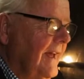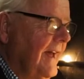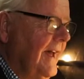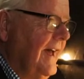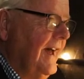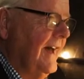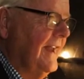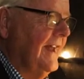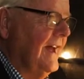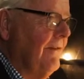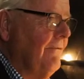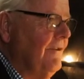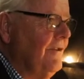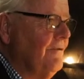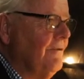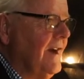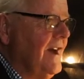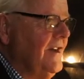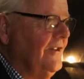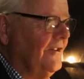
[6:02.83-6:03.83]
And I
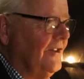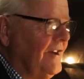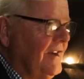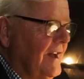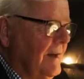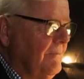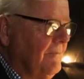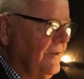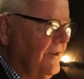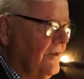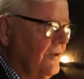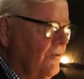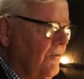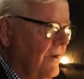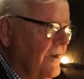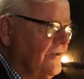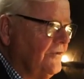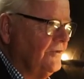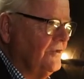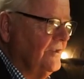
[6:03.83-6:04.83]
would raise a number of
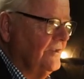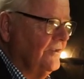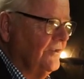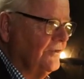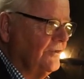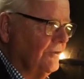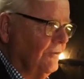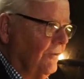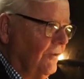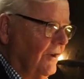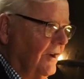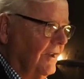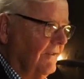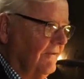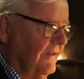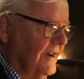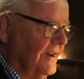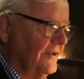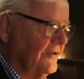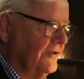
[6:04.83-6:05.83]
questions to all
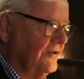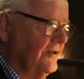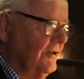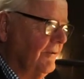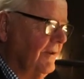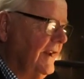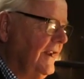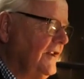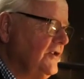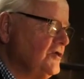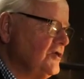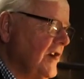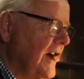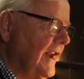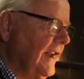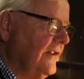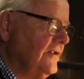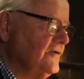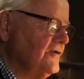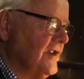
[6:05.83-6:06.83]
of us to really
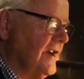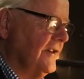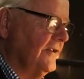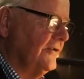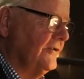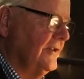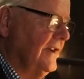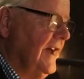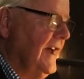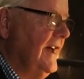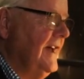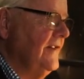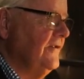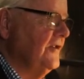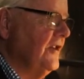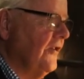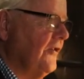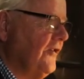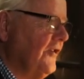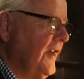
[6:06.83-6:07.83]
challenge us
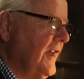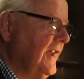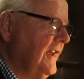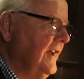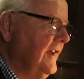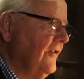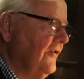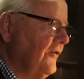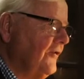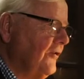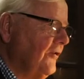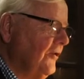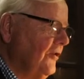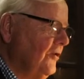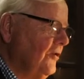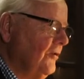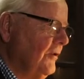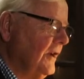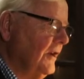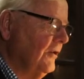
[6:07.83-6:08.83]
to think it
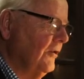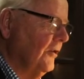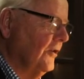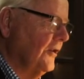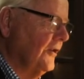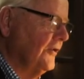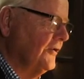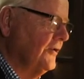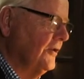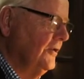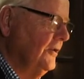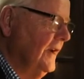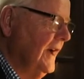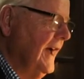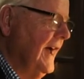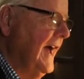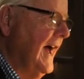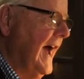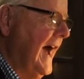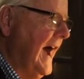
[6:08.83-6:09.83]
through in order to
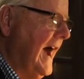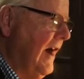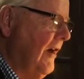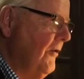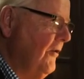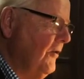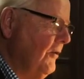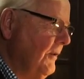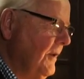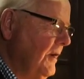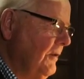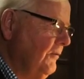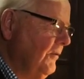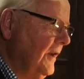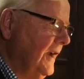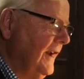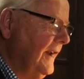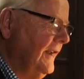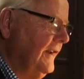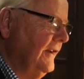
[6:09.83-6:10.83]
how do we
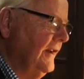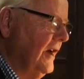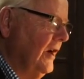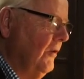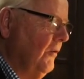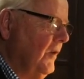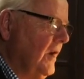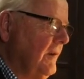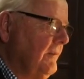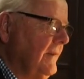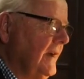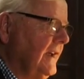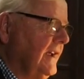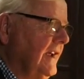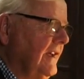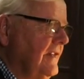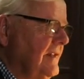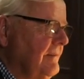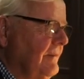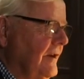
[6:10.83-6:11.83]
really know we're
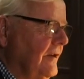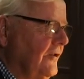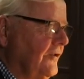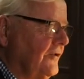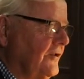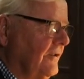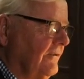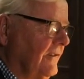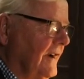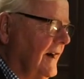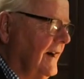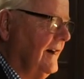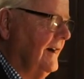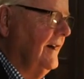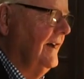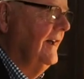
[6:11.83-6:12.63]
making the most of our